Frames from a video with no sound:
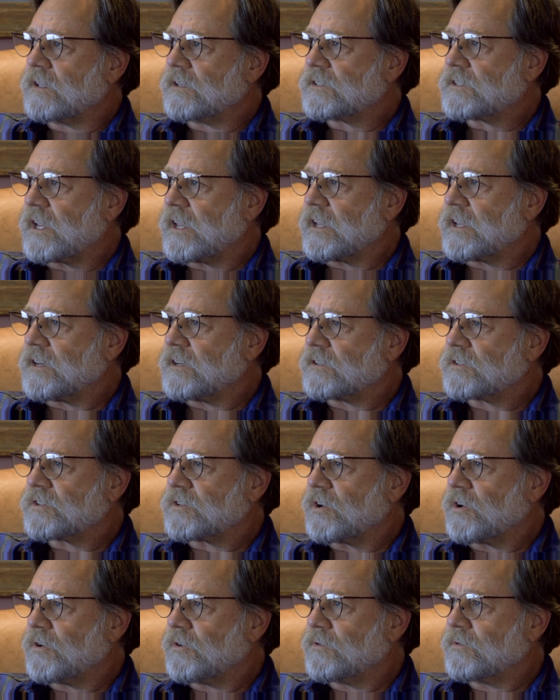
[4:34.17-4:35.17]
taking a
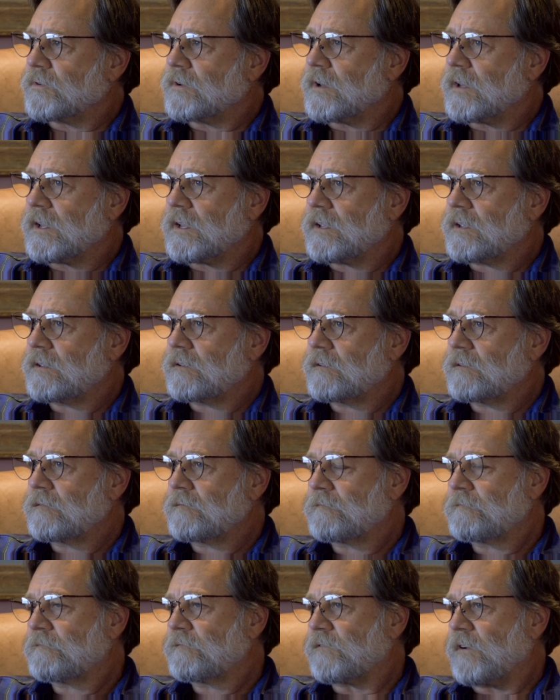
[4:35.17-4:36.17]
stone,
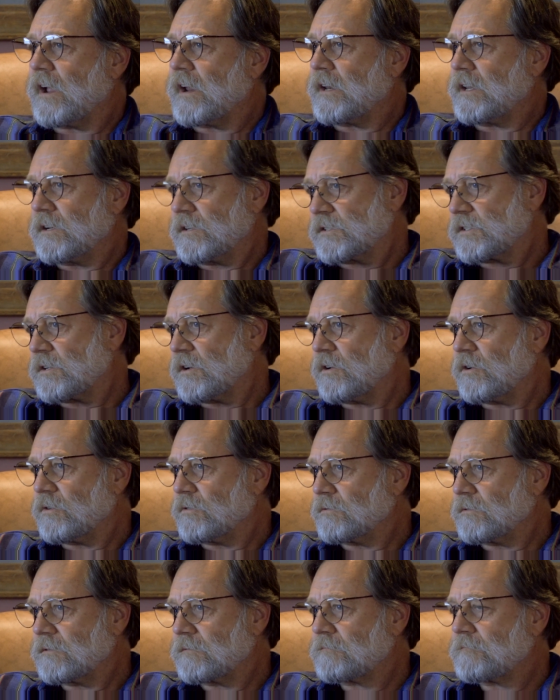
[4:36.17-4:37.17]
finding a
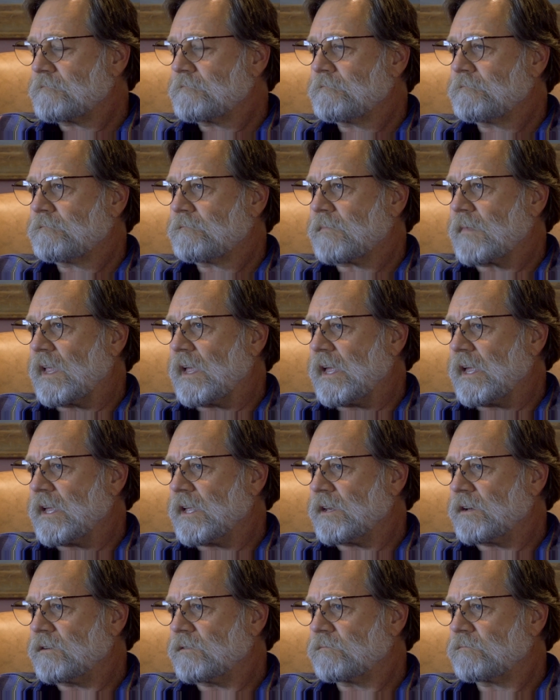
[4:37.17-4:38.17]
stone,
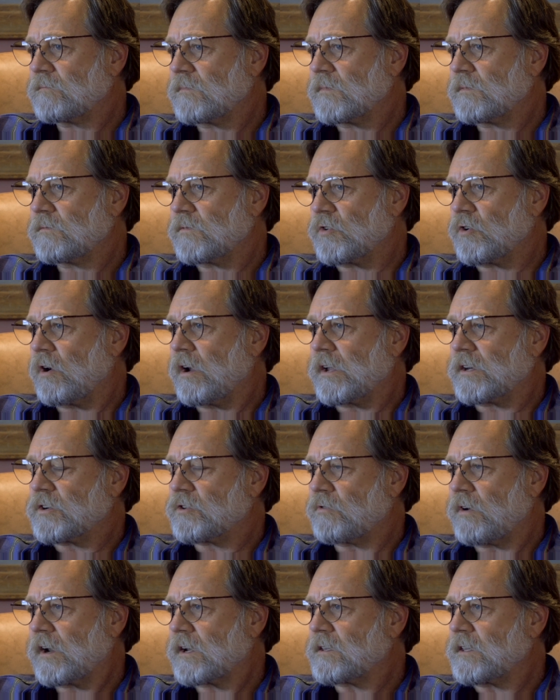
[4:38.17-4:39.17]
and drawing
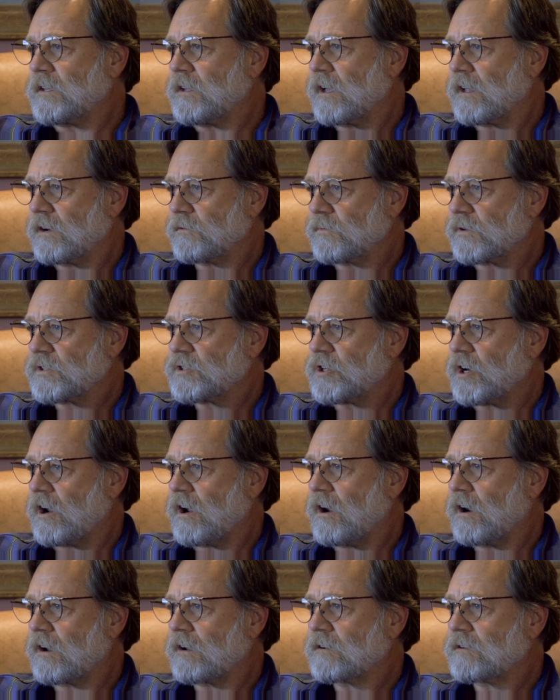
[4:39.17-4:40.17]
directly on it with
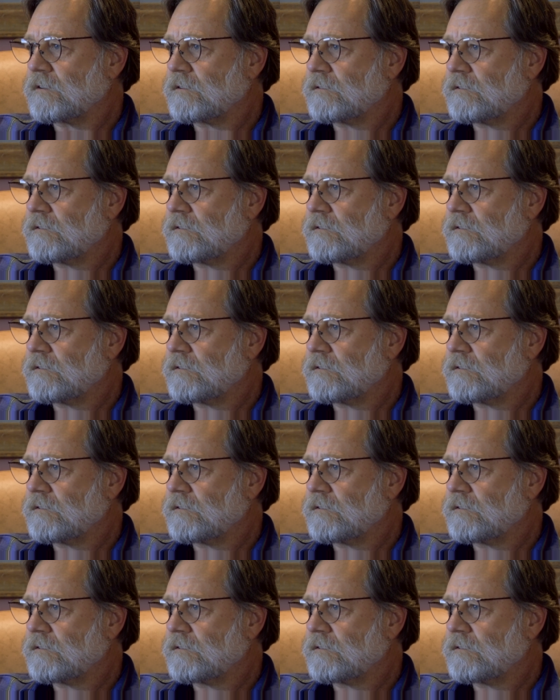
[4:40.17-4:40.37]
chalk